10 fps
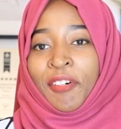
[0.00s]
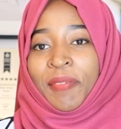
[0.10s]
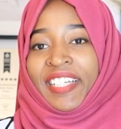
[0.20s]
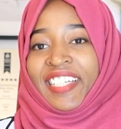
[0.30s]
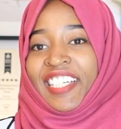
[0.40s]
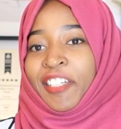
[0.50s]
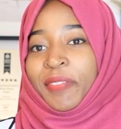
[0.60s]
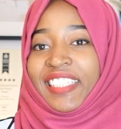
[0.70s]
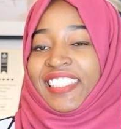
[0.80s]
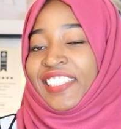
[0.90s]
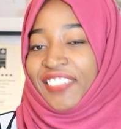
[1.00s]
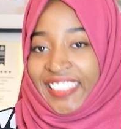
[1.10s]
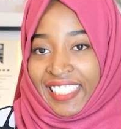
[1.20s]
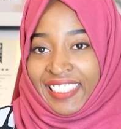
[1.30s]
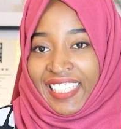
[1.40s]
my name is
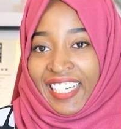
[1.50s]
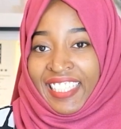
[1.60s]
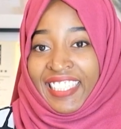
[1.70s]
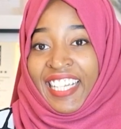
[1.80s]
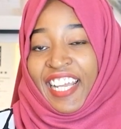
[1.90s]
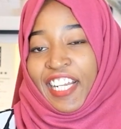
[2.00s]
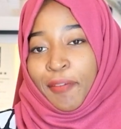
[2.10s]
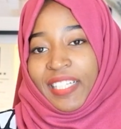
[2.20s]
Fazati Ali and I'm